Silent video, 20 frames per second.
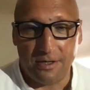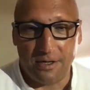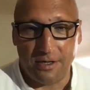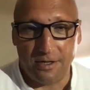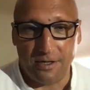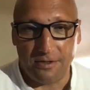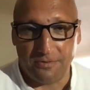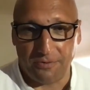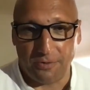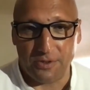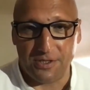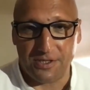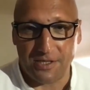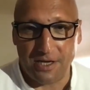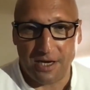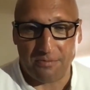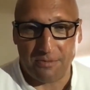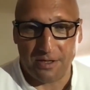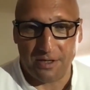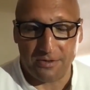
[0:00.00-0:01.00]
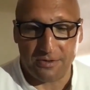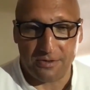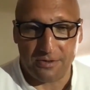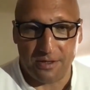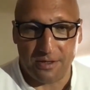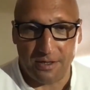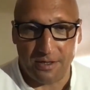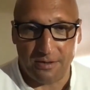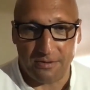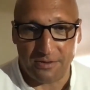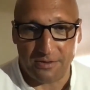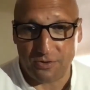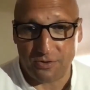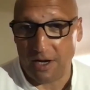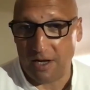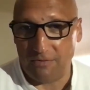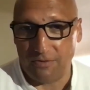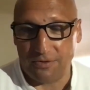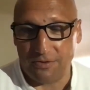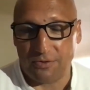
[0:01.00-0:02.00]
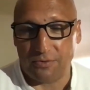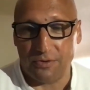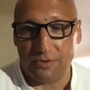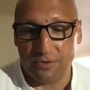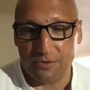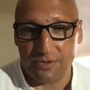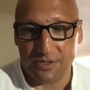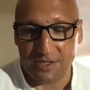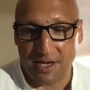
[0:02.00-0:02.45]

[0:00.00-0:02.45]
The first segment traveled through